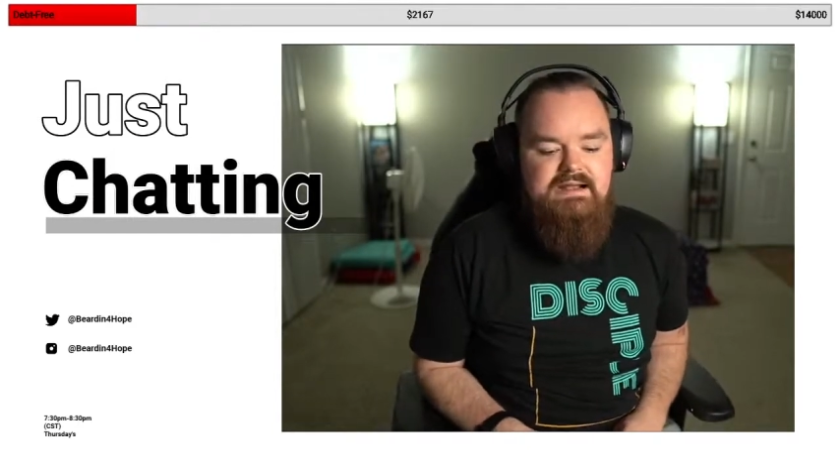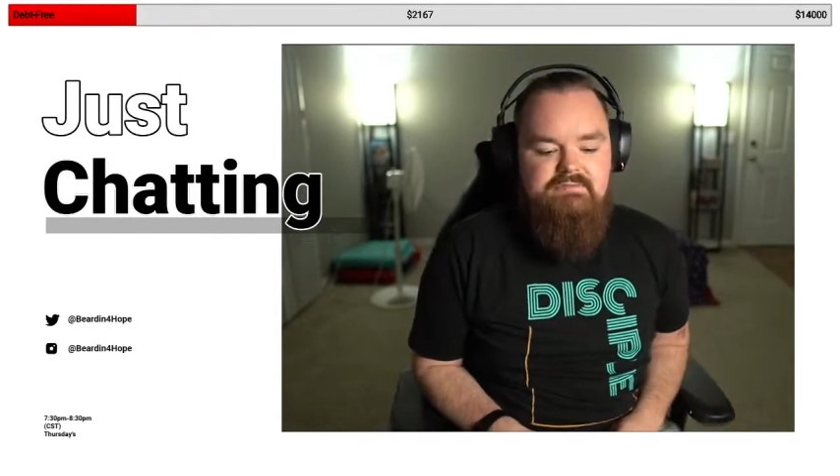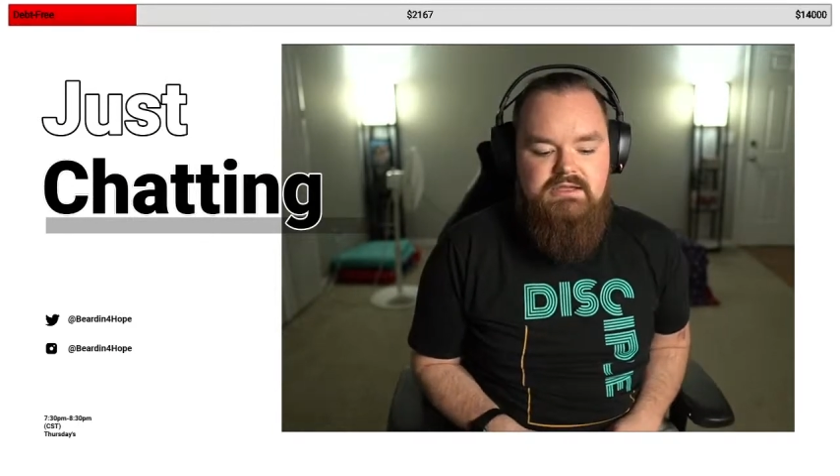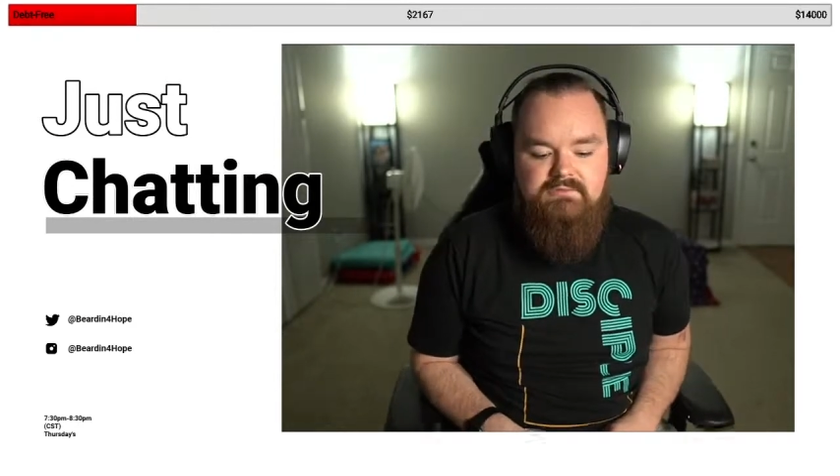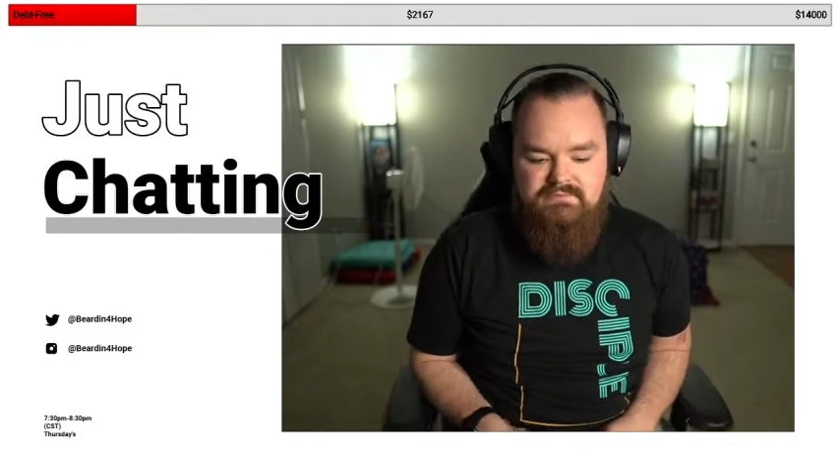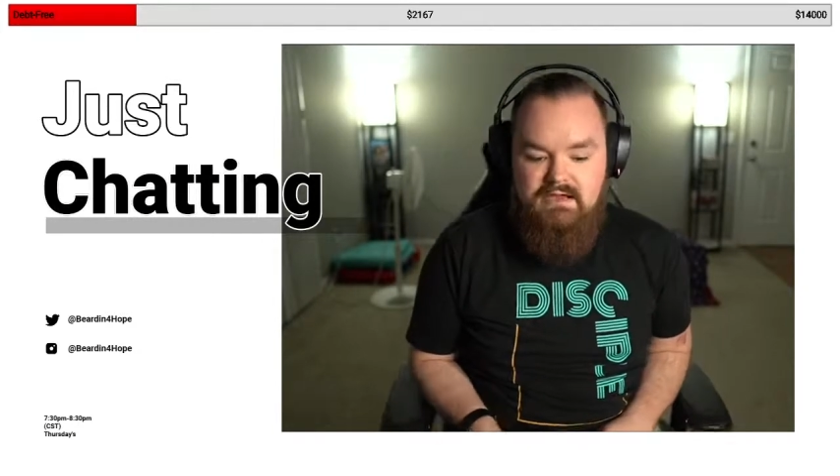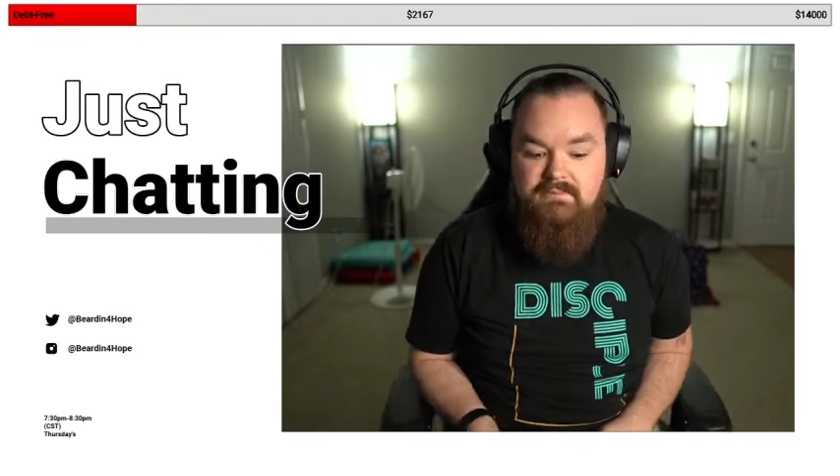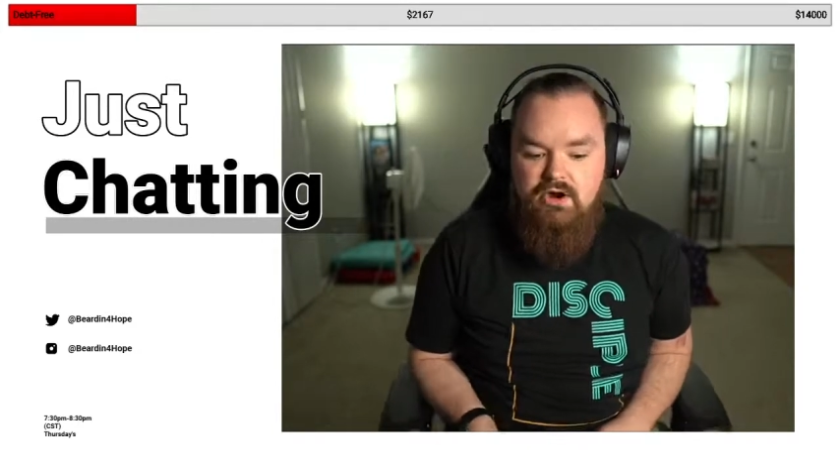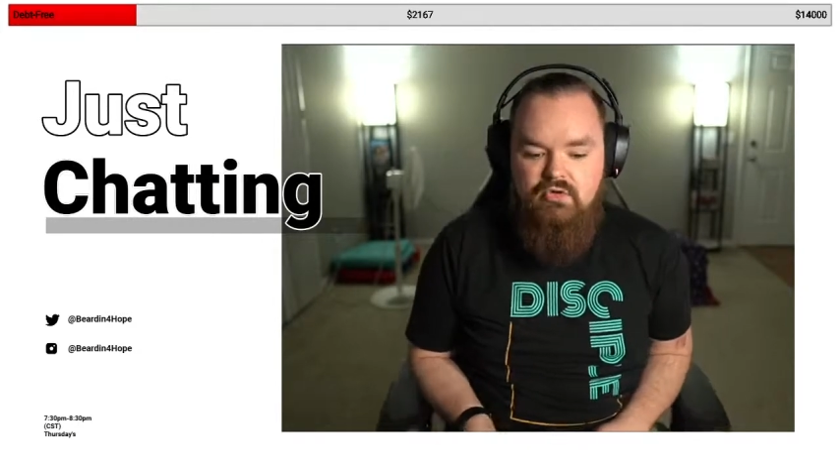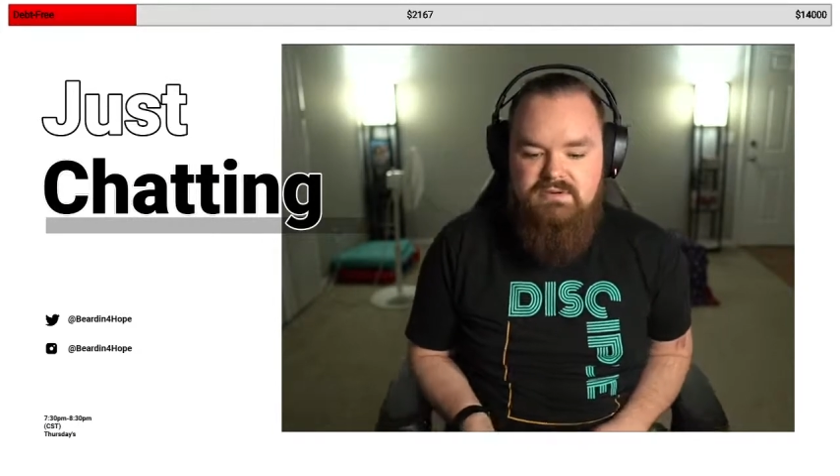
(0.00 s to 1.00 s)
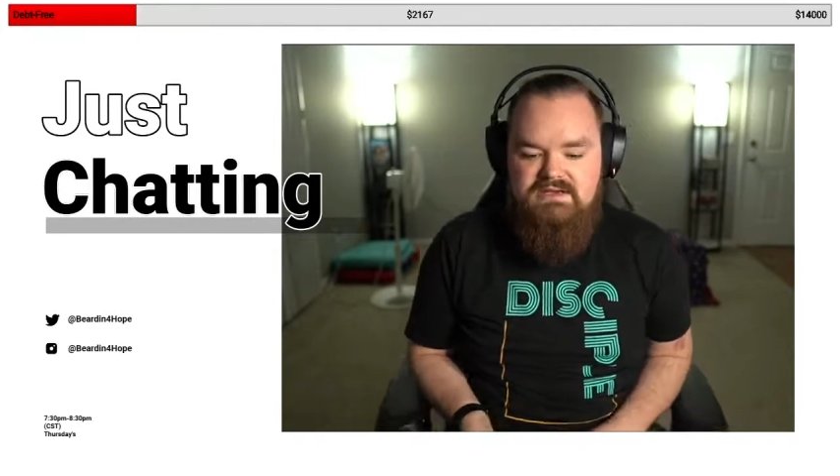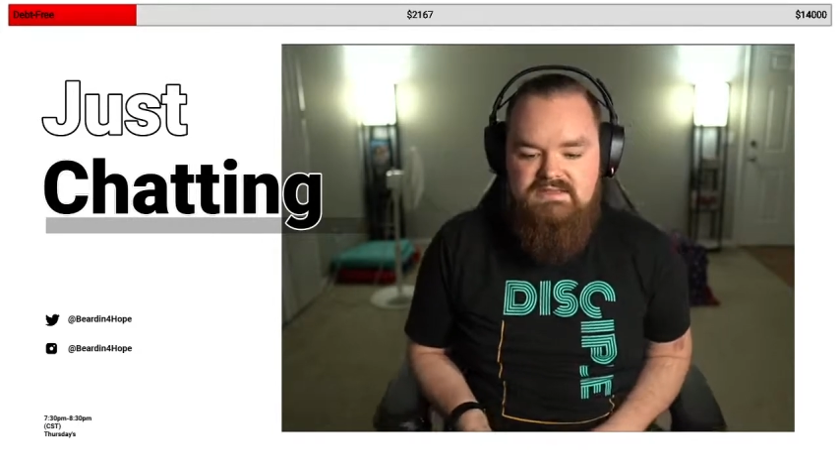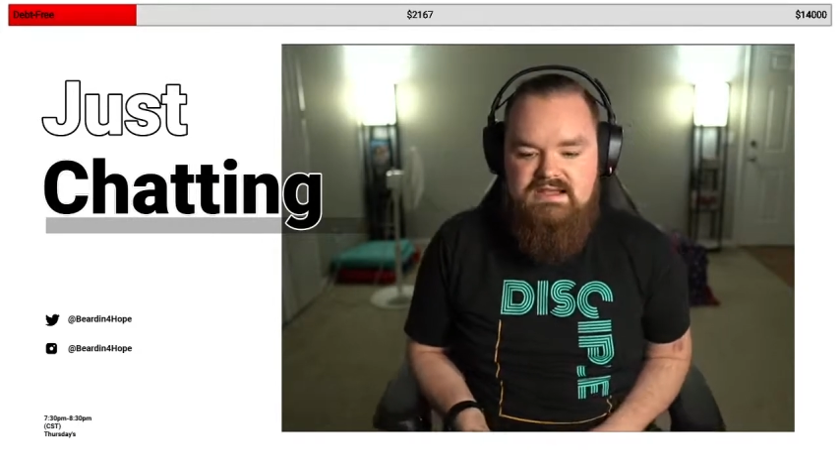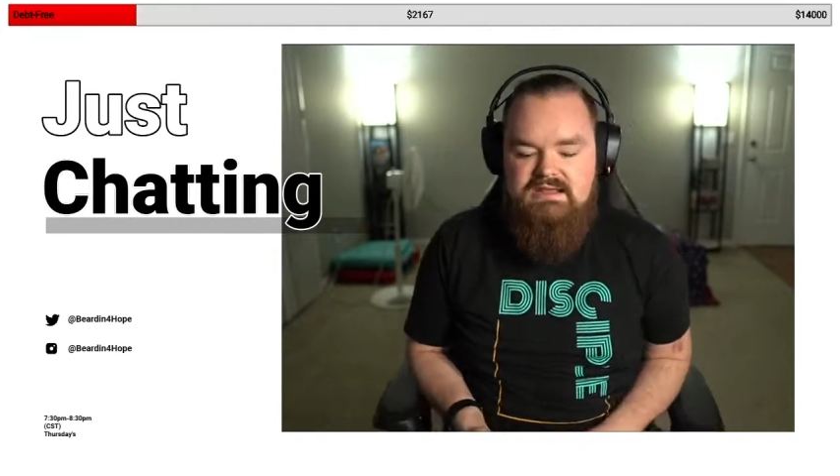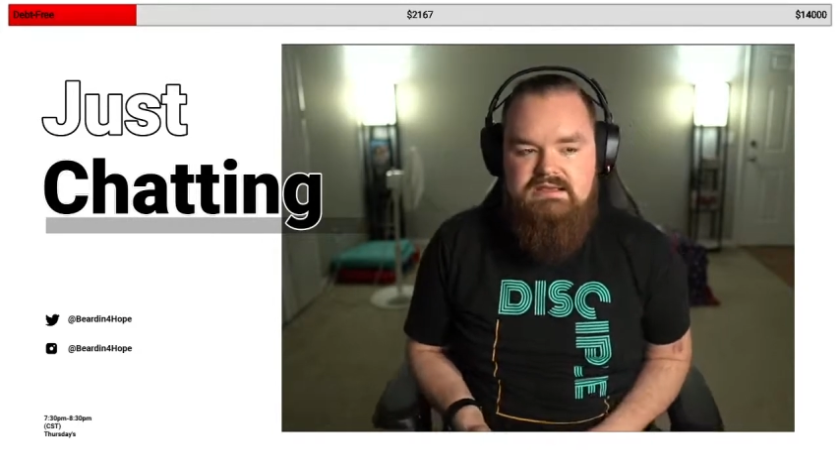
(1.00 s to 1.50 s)
I'm open to
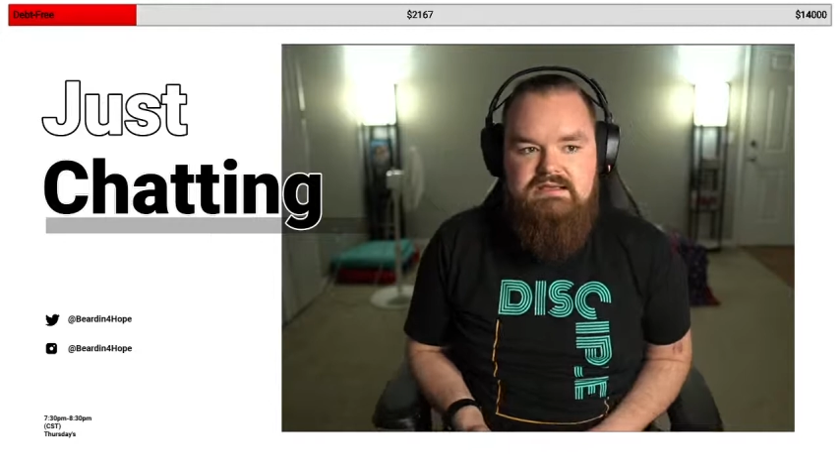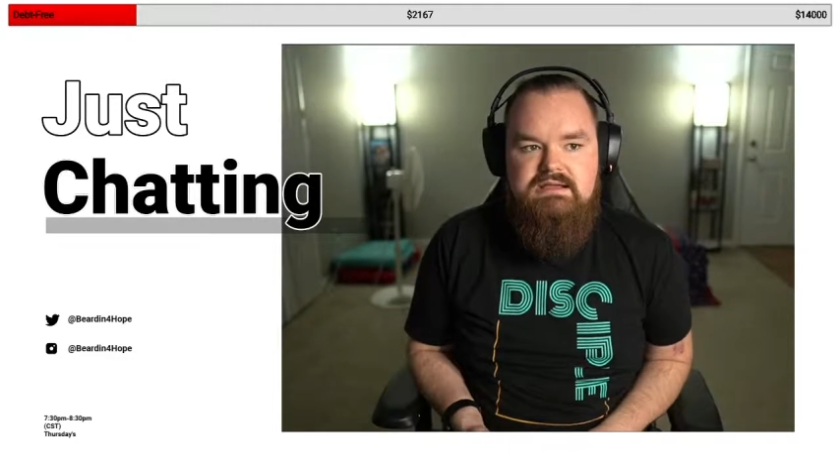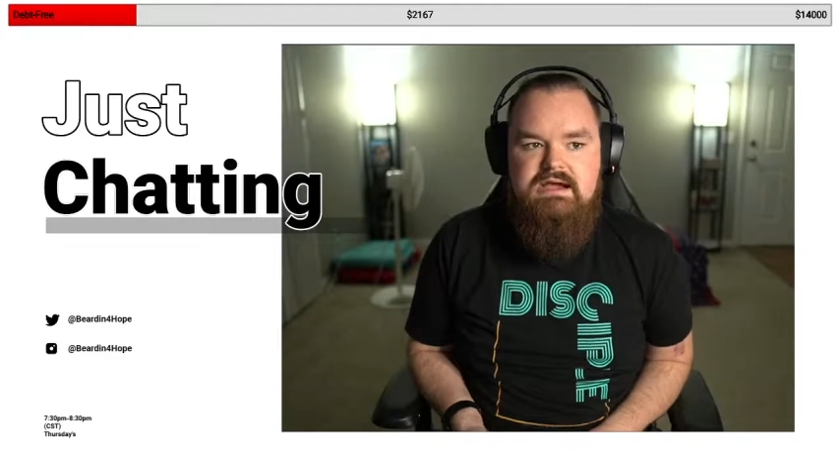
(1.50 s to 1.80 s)
that.